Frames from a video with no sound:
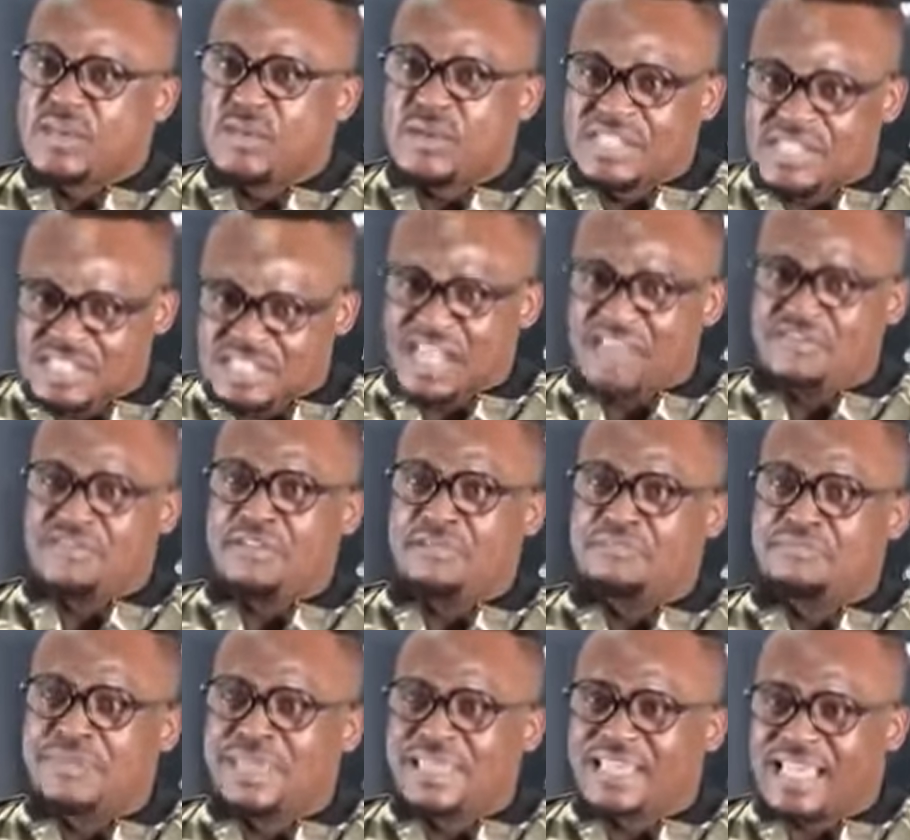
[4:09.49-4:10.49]
They were
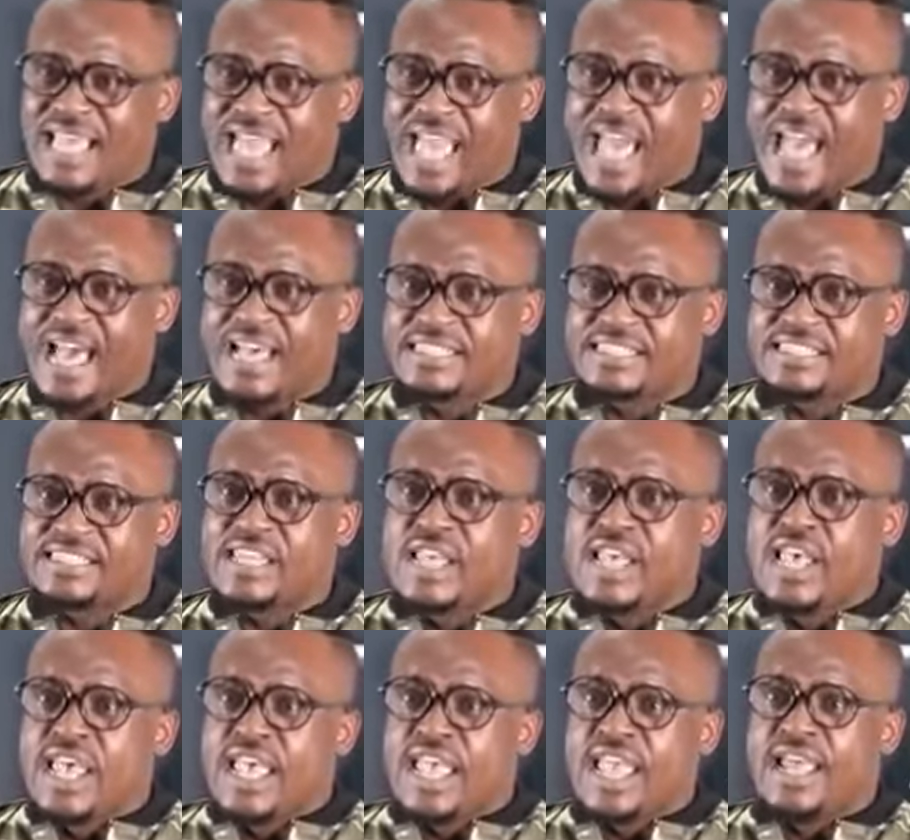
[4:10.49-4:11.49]
driving big
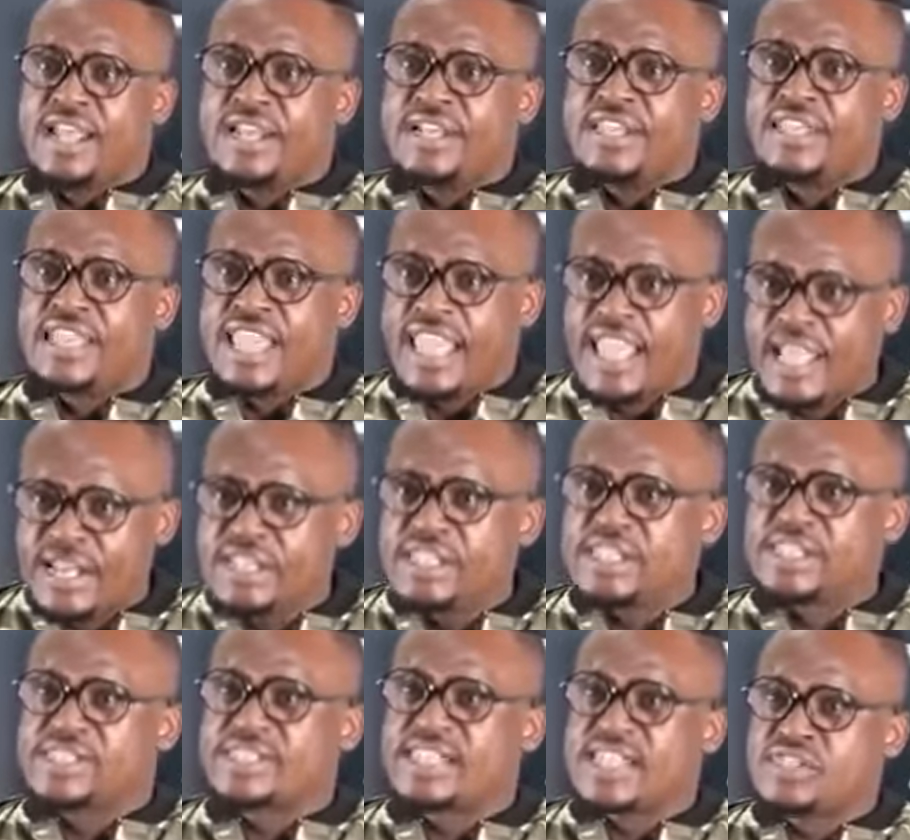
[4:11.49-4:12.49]
cars and they had
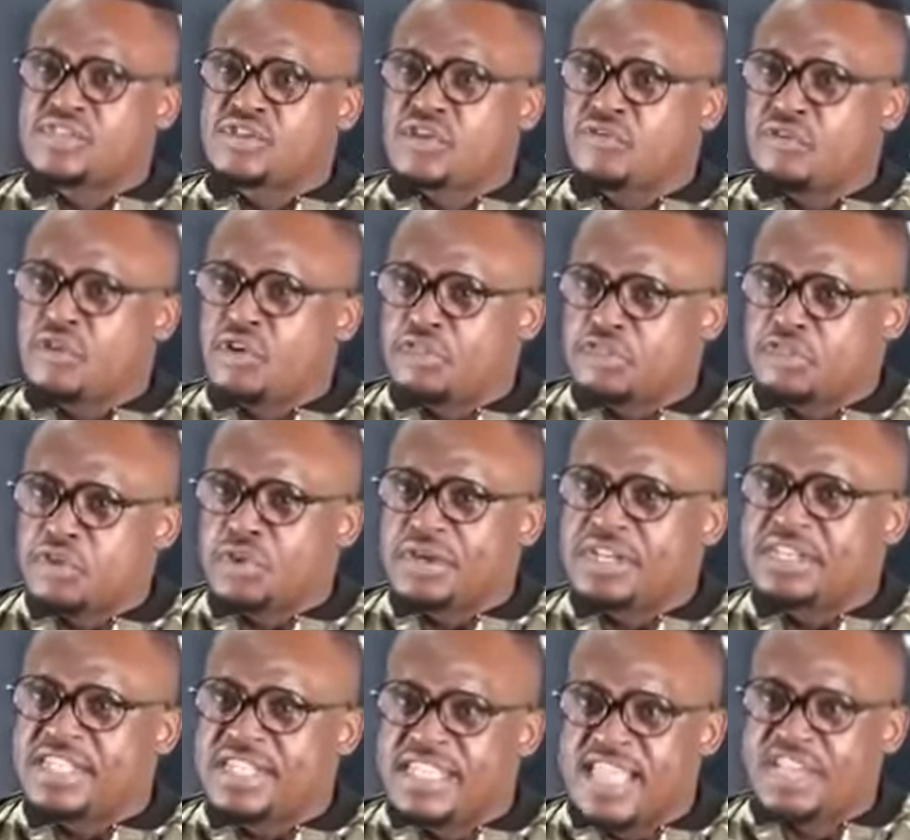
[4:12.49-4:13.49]
this sense of
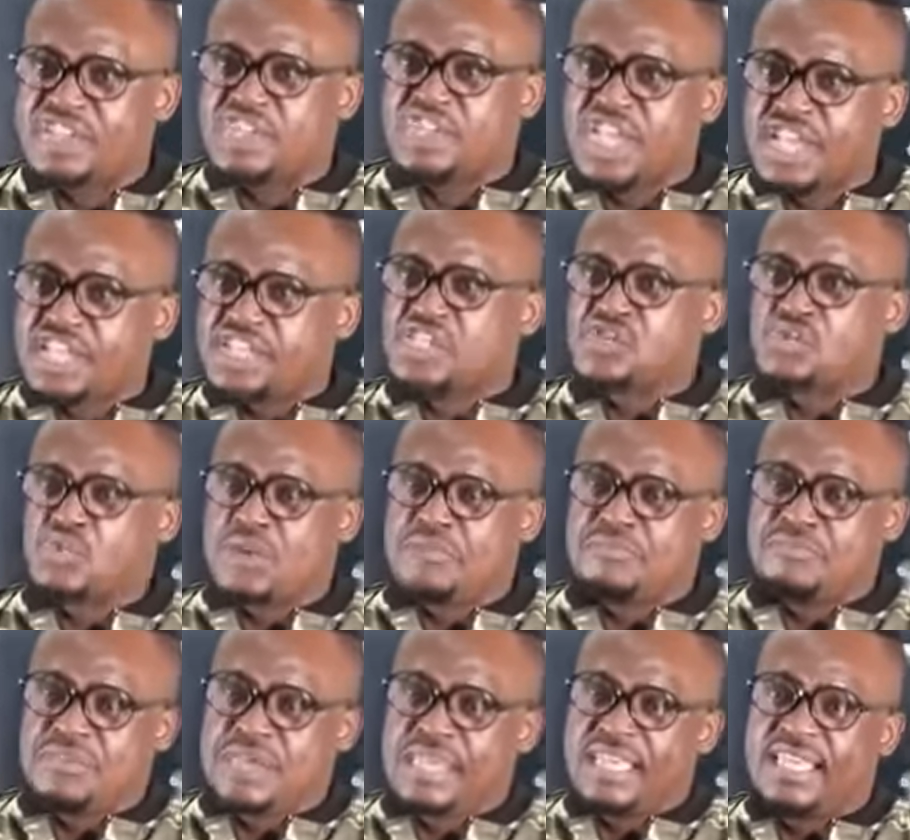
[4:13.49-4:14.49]
authority. Their churches were
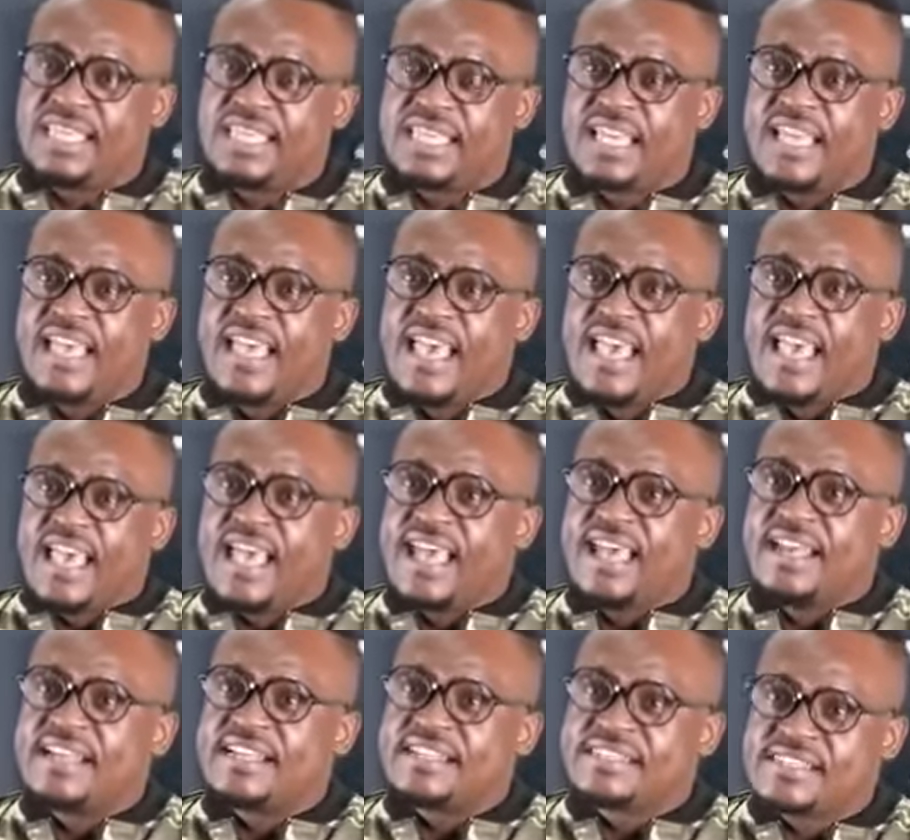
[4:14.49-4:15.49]
big
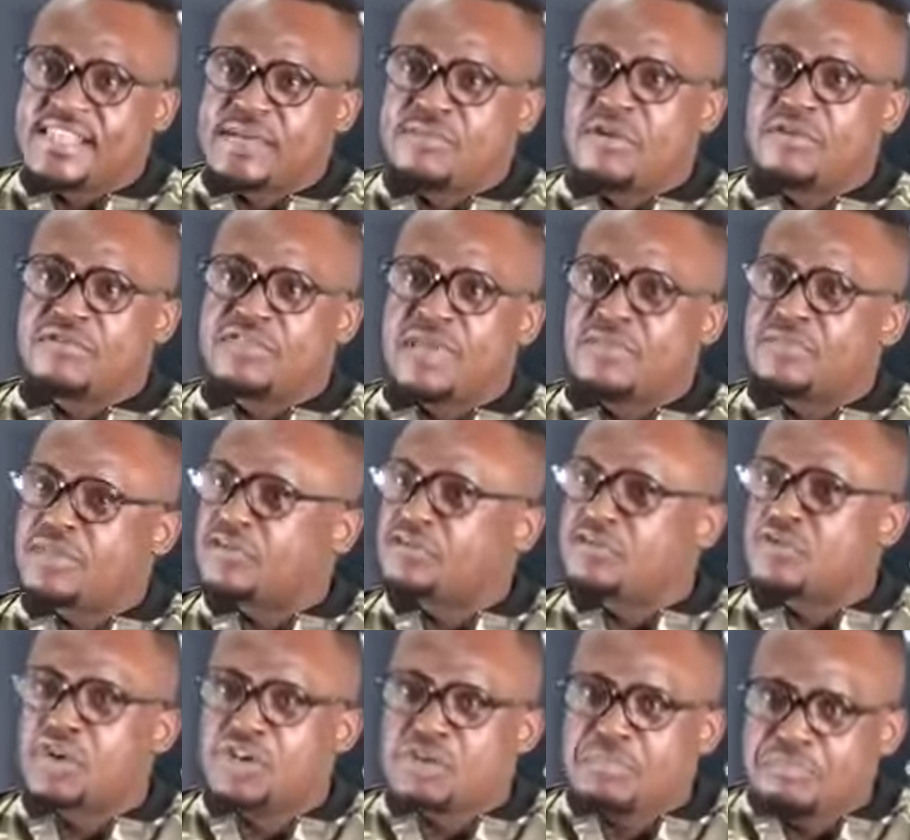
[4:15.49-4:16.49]
and some of them,
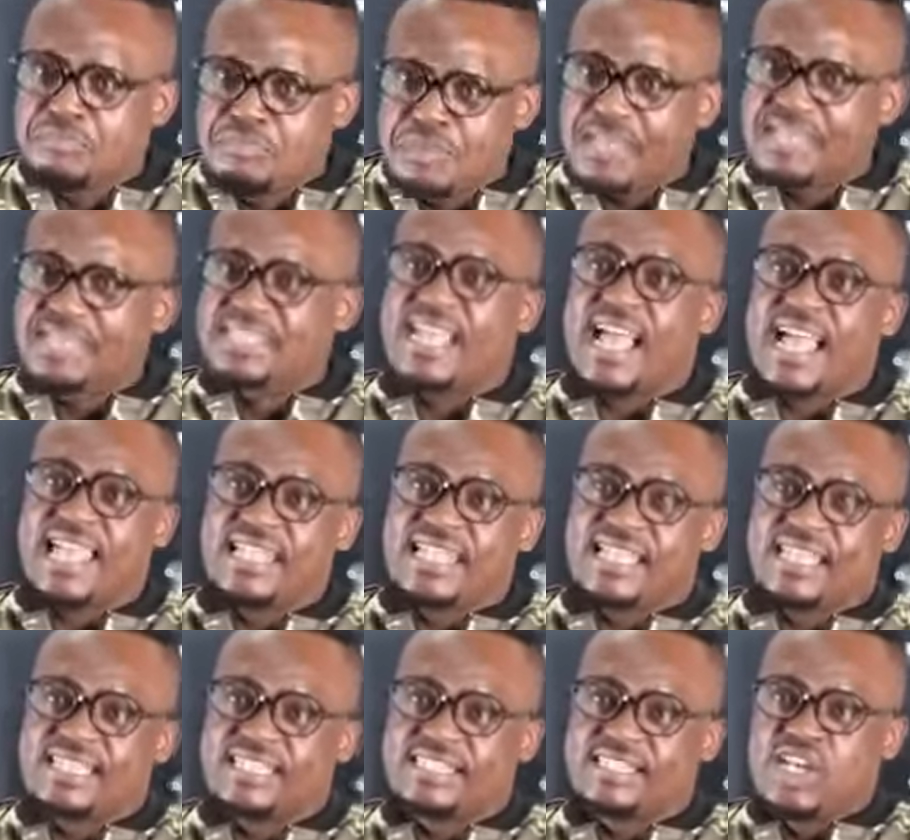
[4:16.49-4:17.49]
they've got big
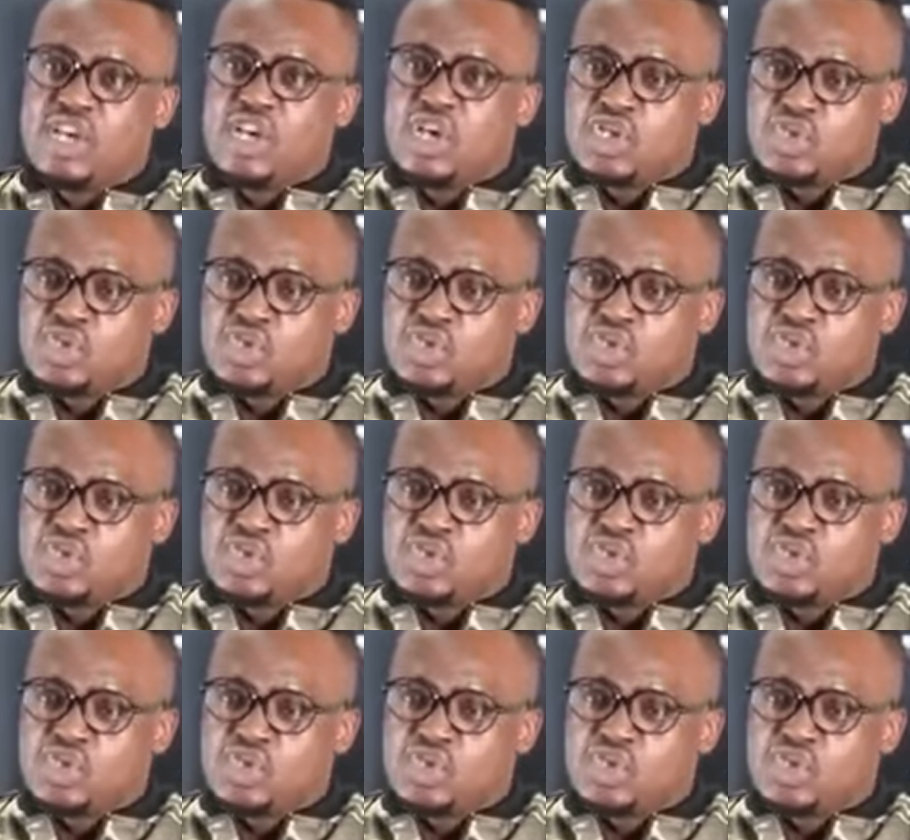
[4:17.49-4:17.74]
titles.